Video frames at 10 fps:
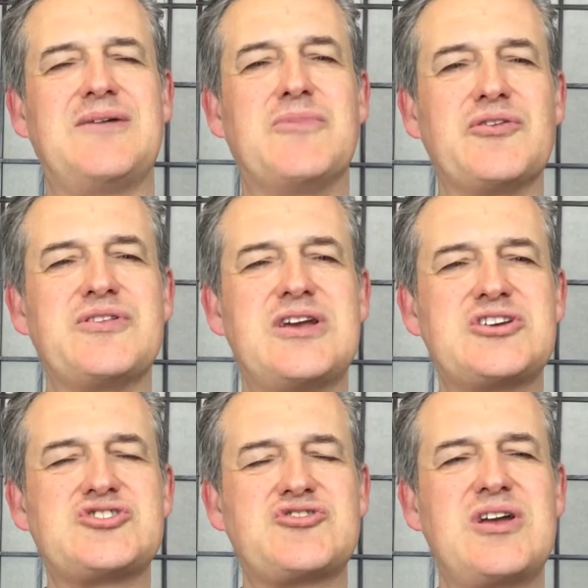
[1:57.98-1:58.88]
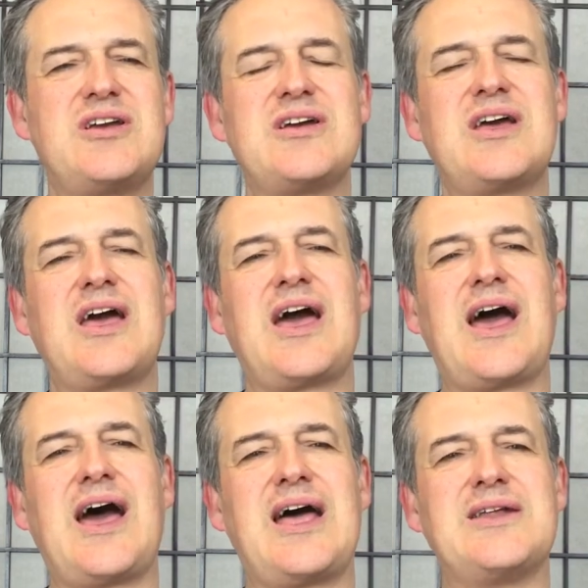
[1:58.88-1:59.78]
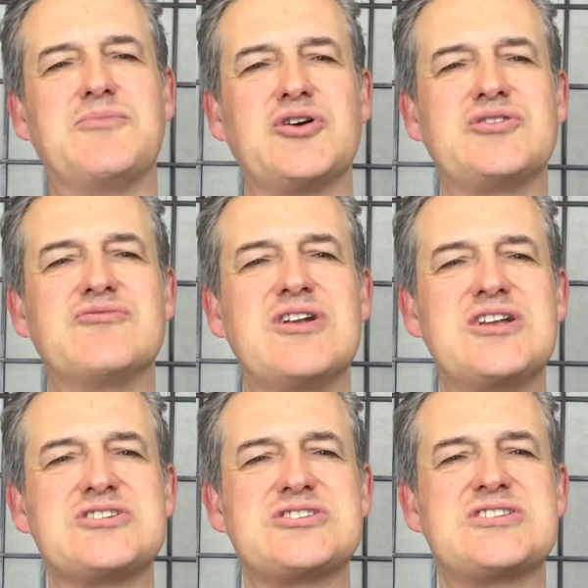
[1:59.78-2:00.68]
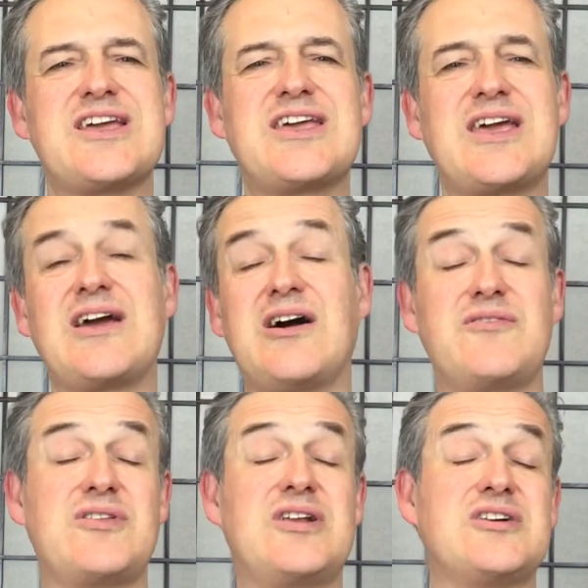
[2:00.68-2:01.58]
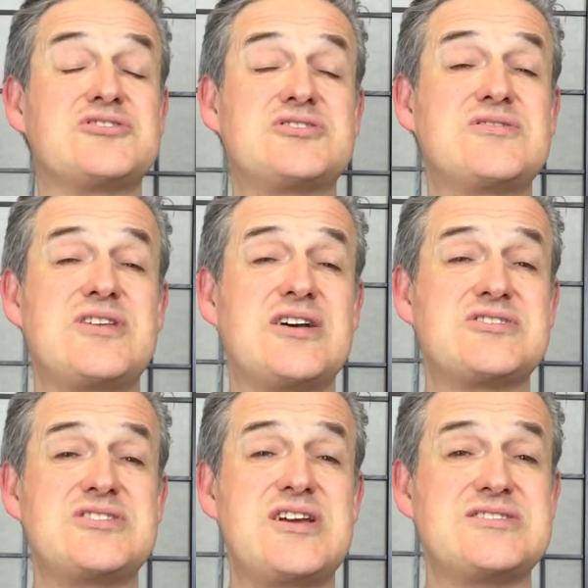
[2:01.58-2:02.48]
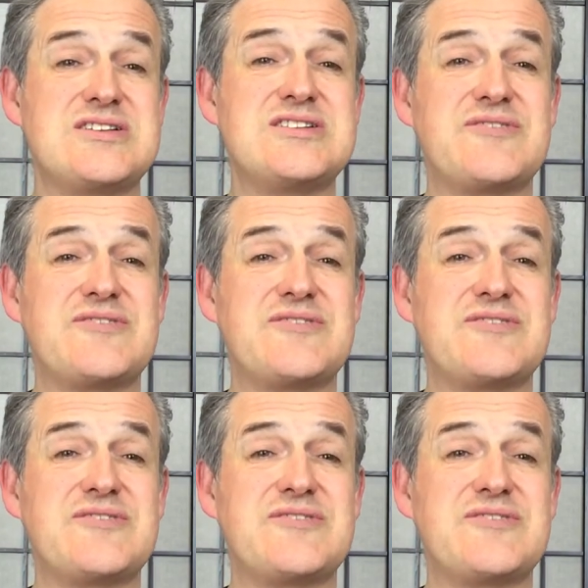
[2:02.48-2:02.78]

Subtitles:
modern history and modern religious thinking over the last 2,000 years in